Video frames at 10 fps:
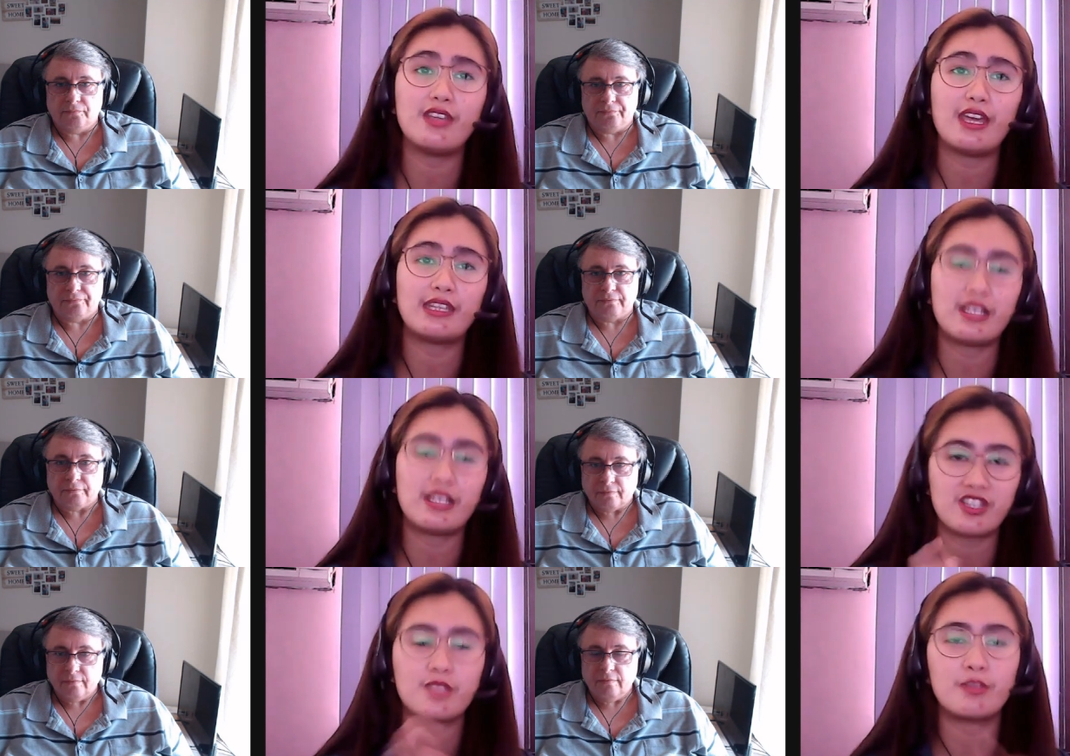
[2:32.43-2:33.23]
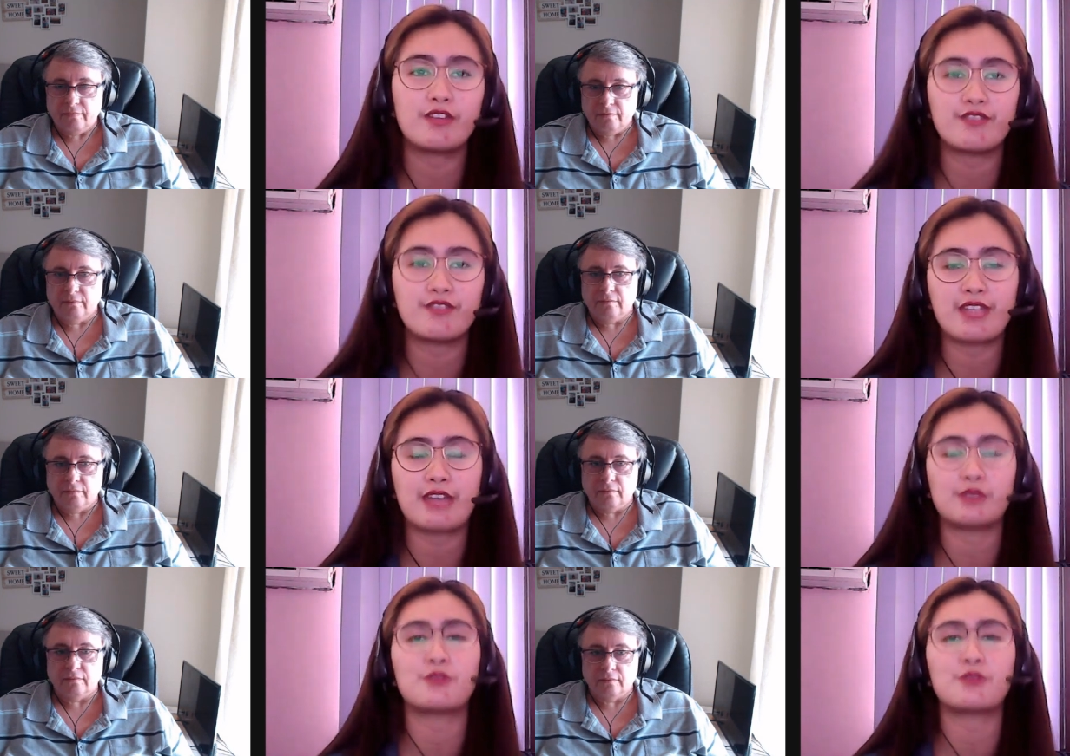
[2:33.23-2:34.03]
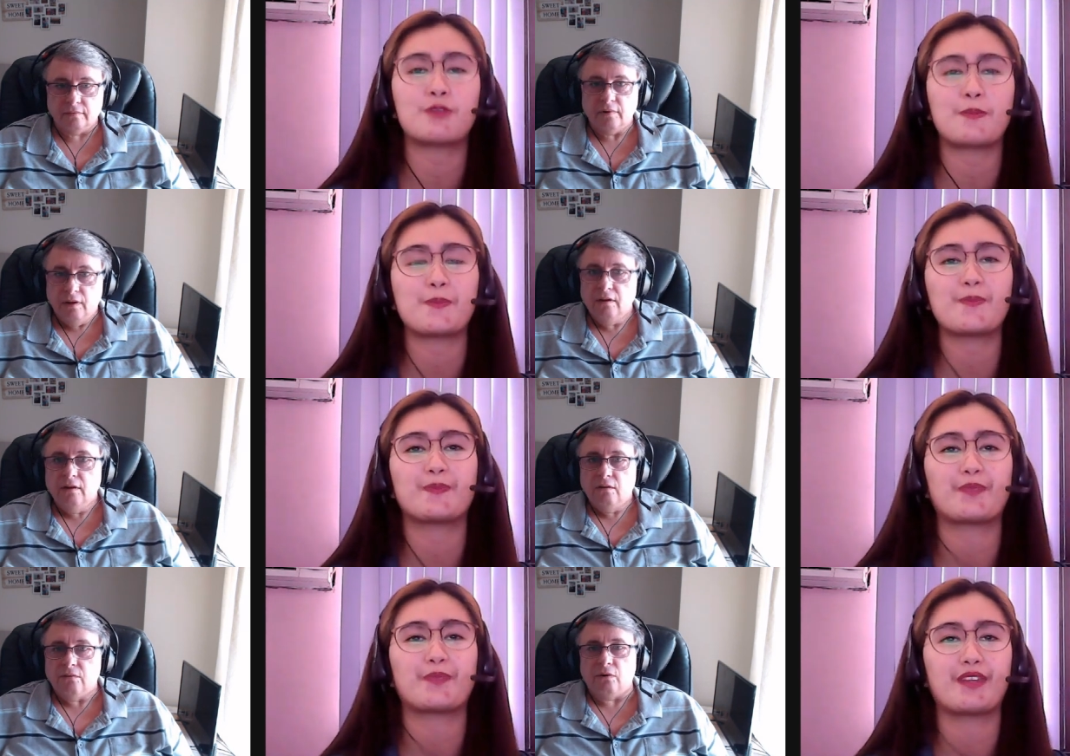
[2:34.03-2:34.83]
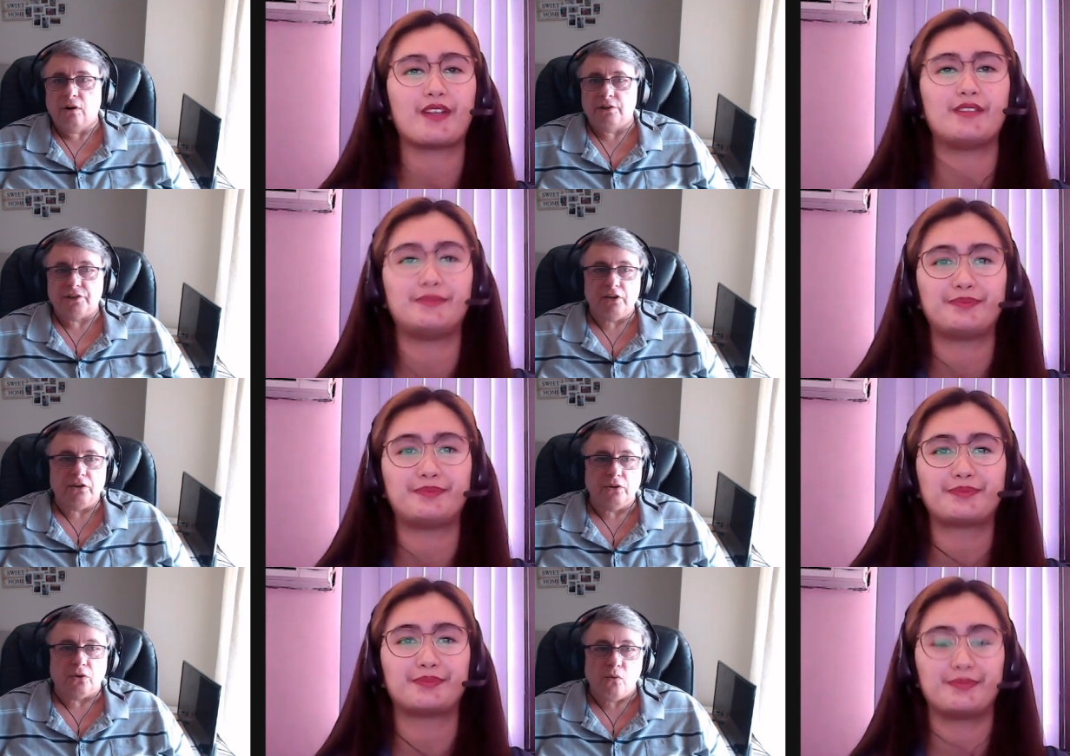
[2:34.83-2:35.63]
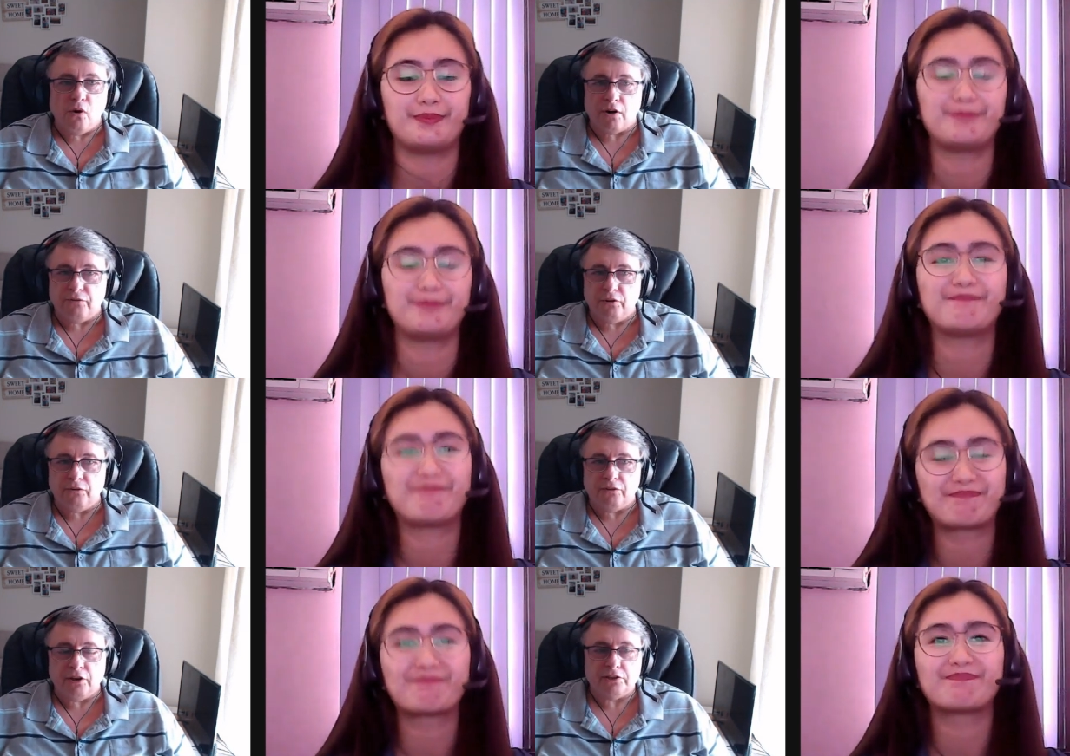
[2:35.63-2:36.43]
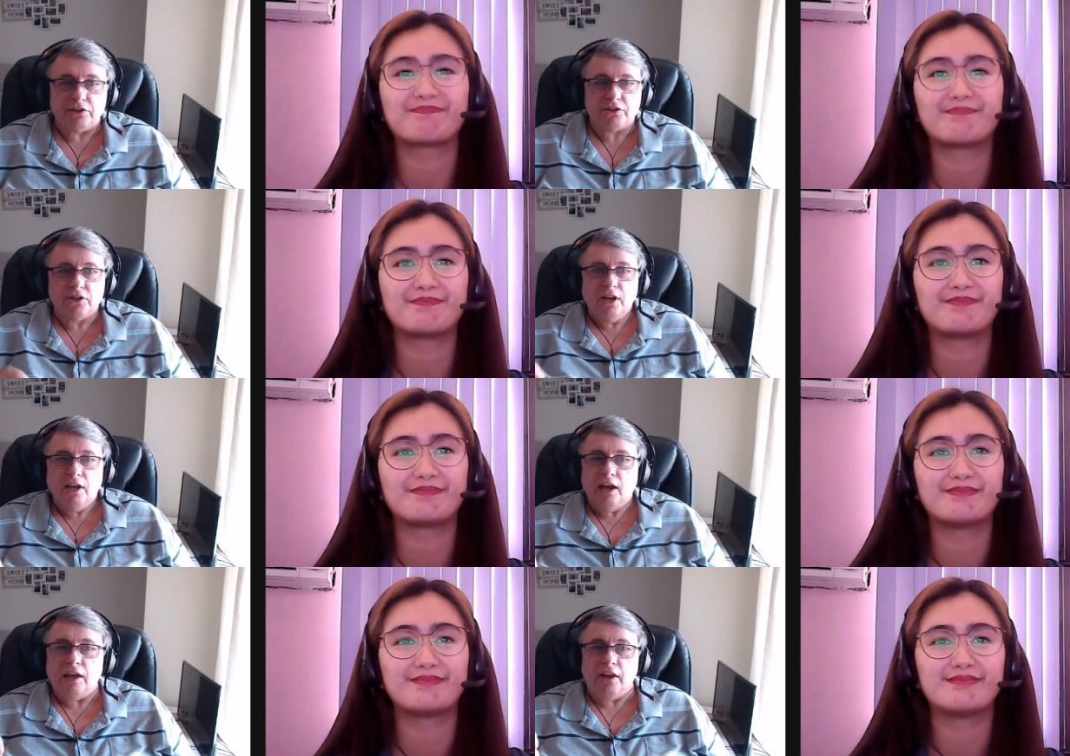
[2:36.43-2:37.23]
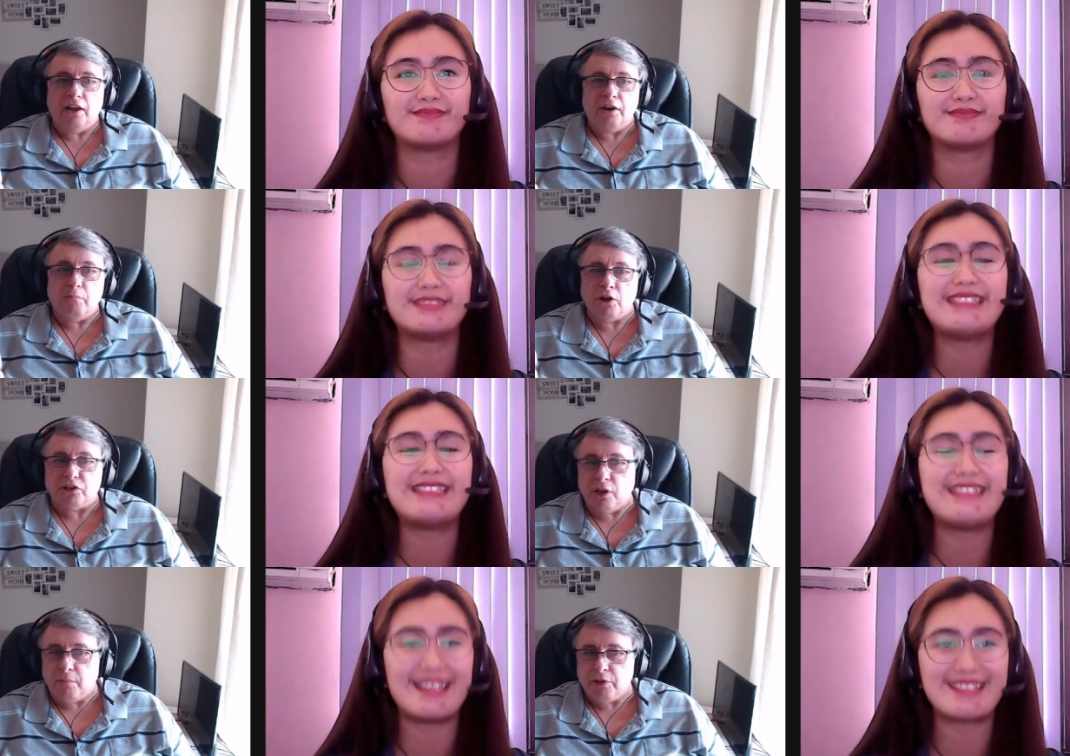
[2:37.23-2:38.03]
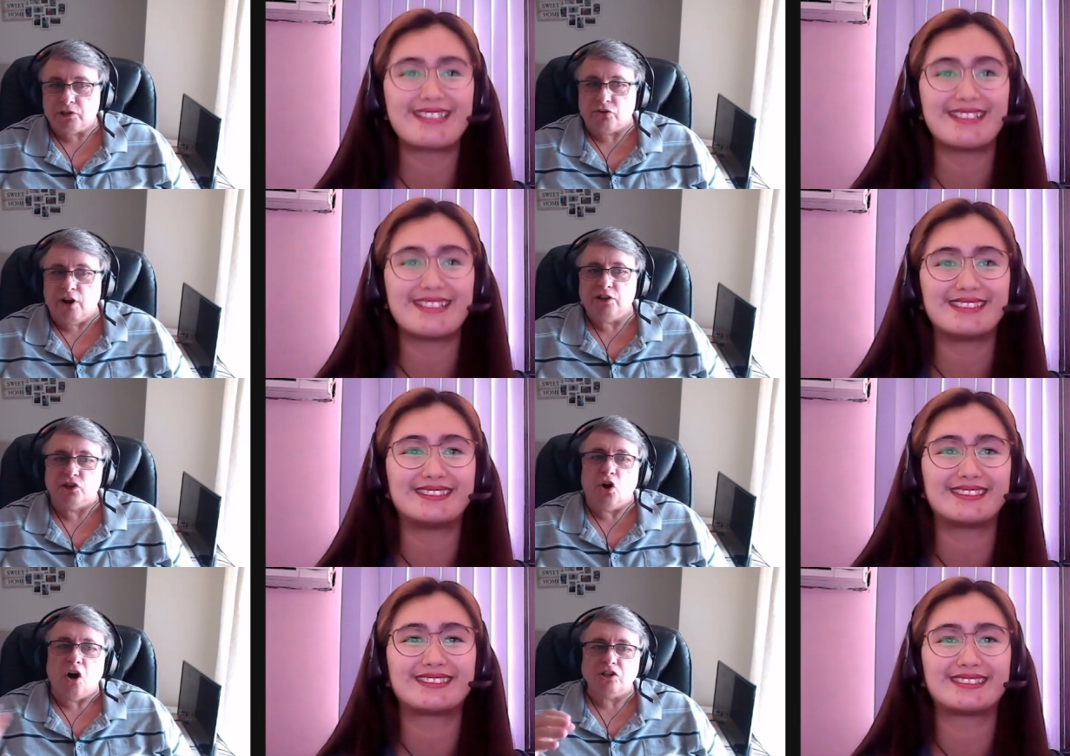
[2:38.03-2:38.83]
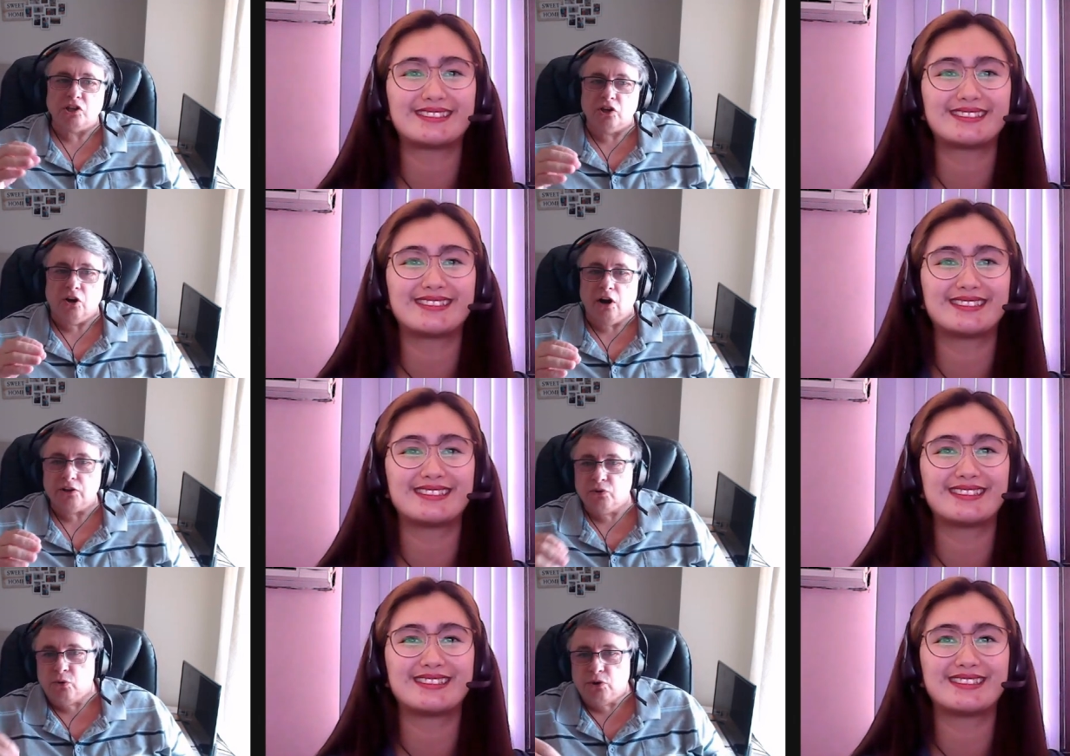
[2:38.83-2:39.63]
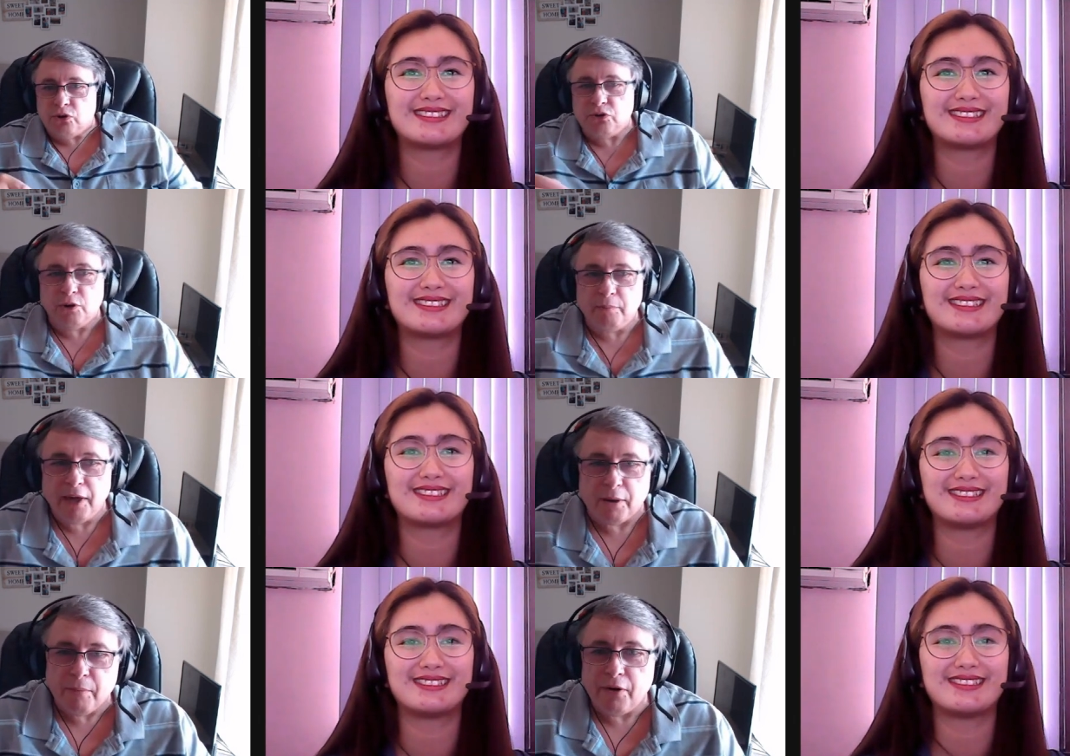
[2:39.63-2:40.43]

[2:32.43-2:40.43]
Speaker 1: and adjustment of status.
Speaker 2: Right, so you do quite a few visas, and it might seem a bit strange, an Aussie guy talking to you about